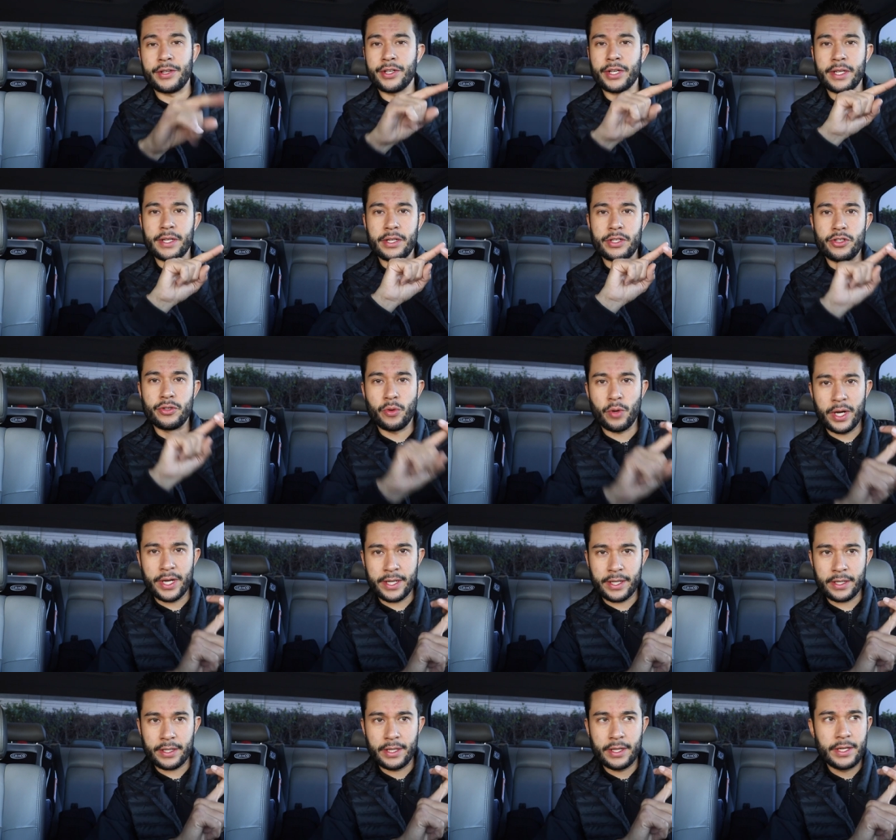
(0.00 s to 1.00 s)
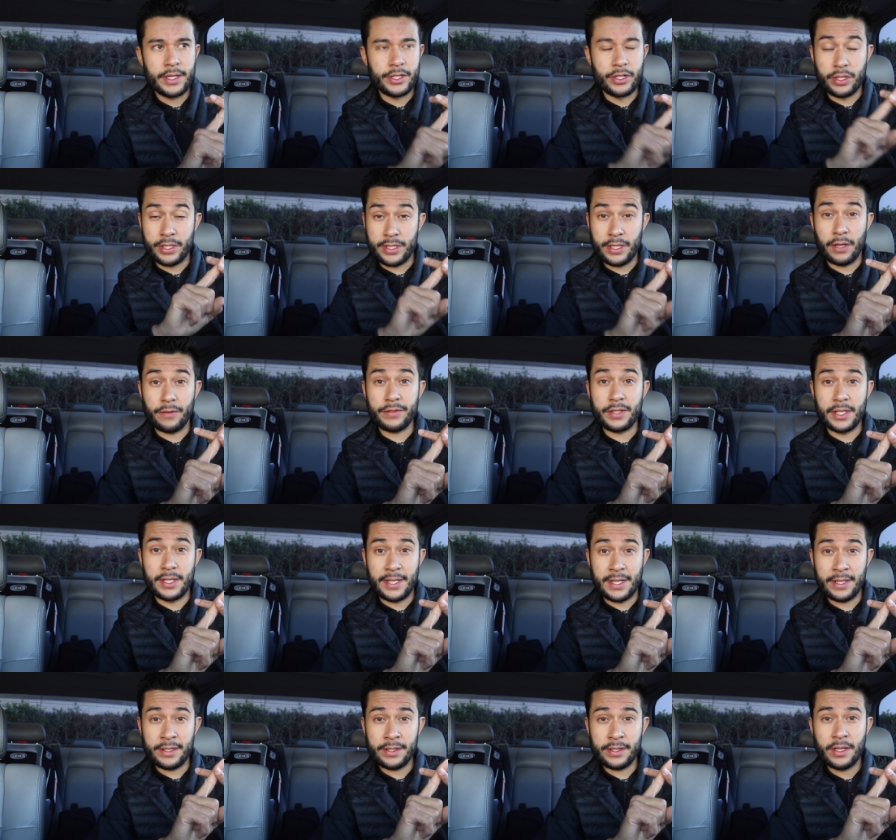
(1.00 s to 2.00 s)
You're gonna drink yourself to
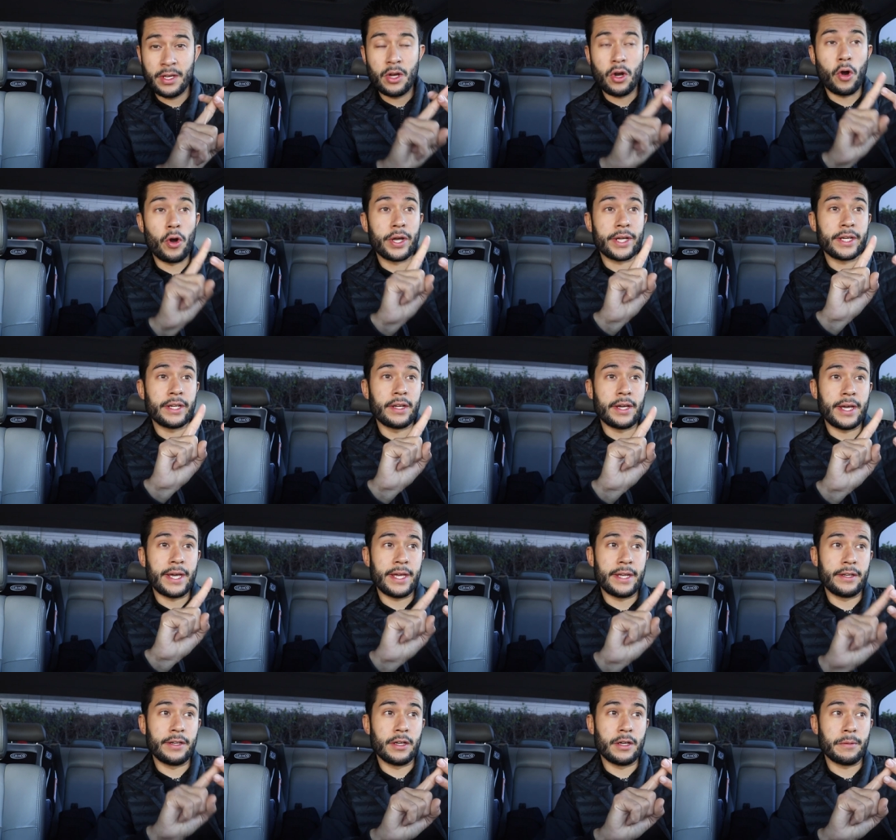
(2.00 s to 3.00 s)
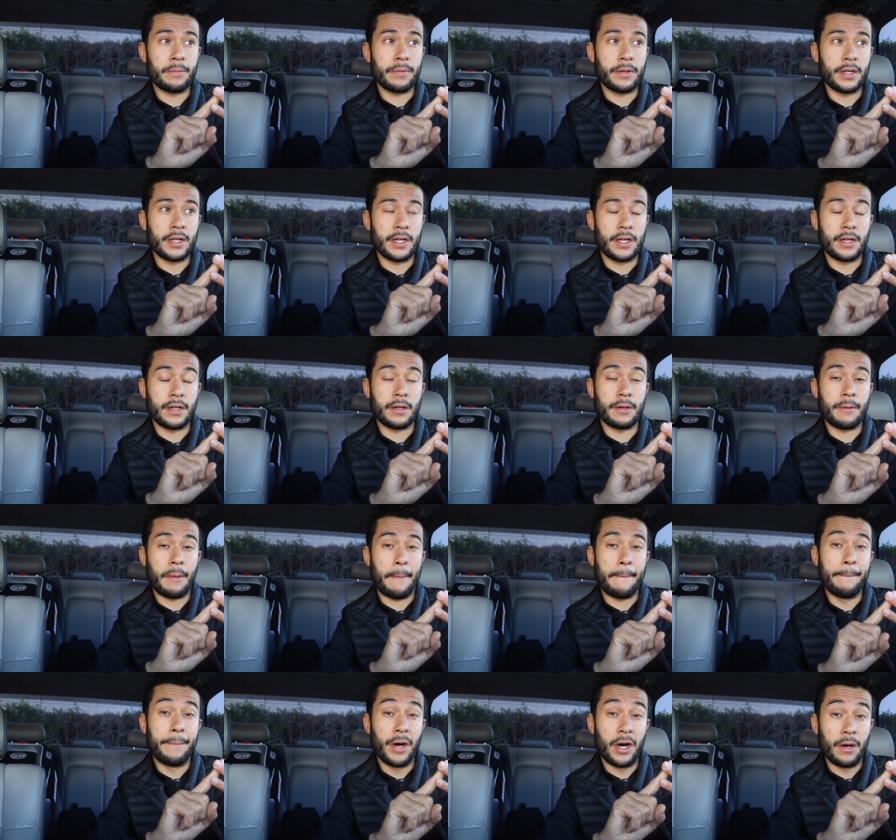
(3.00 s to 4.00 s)
death, or you're gonna end up uh,
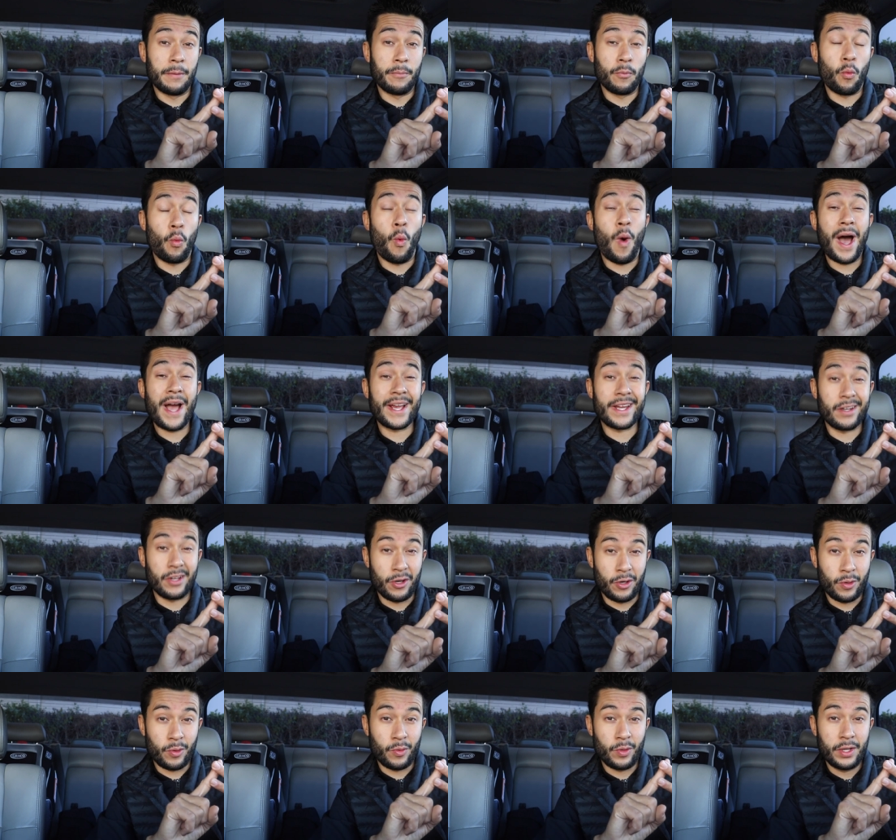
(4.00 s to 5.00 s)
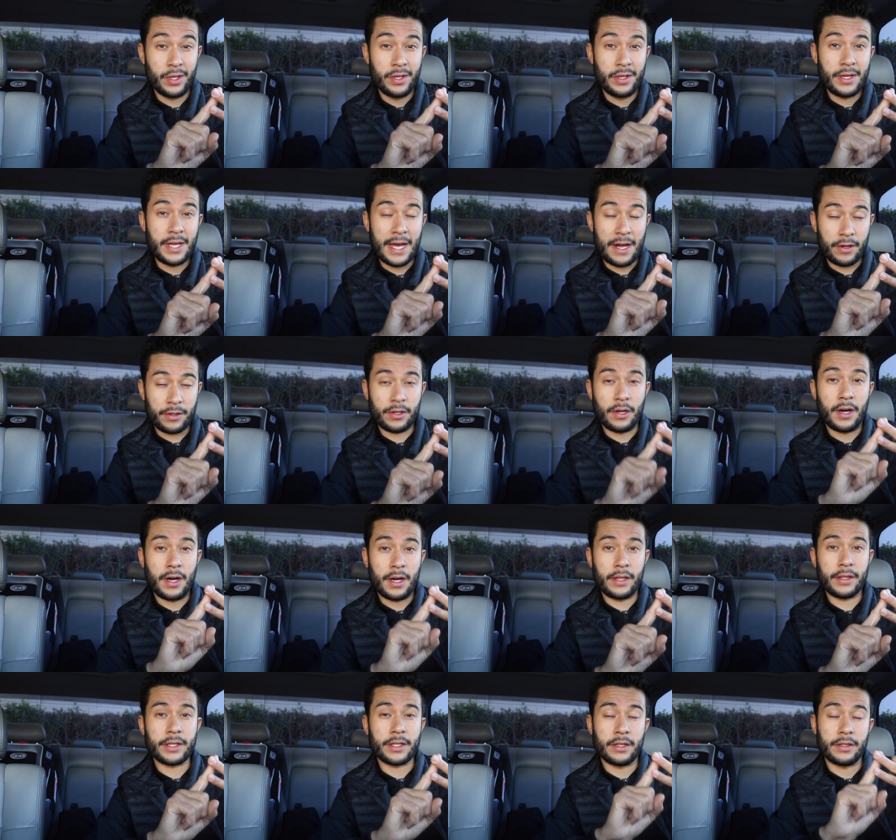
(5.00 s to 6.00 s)
bum wino
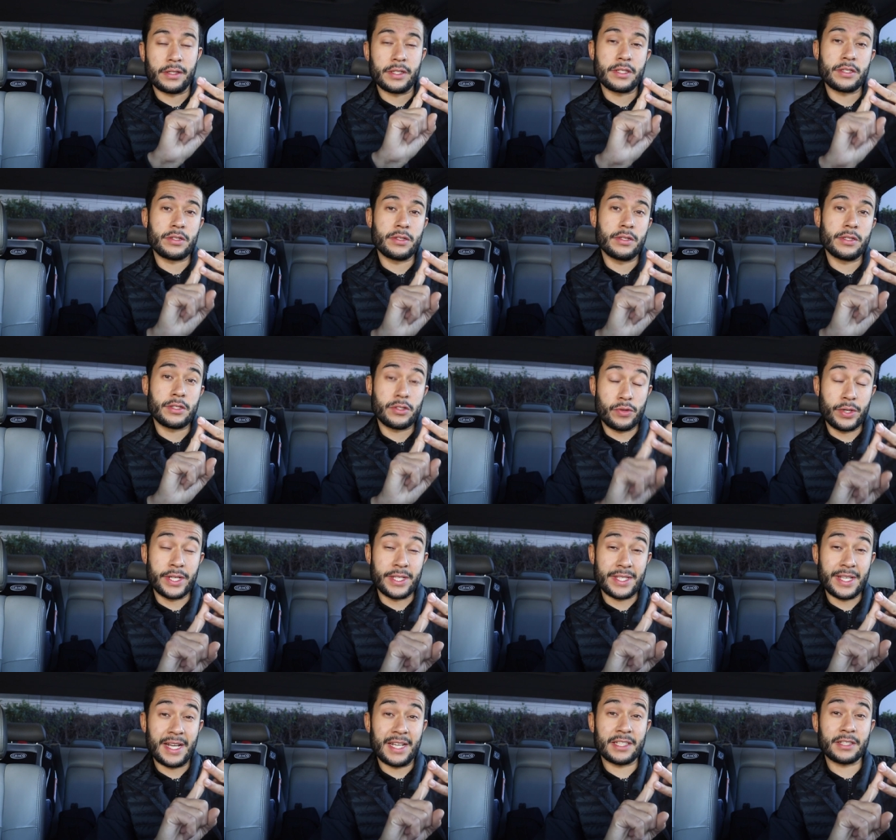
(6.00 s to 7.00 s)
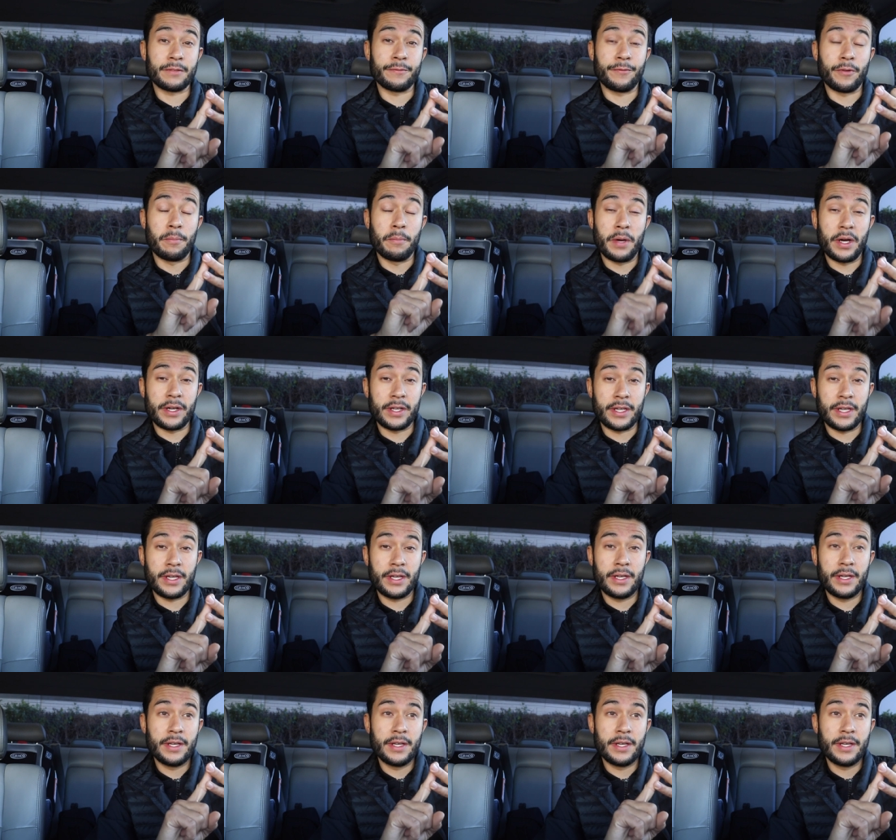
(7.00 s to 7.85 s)
alcoholic on the streets asking for money.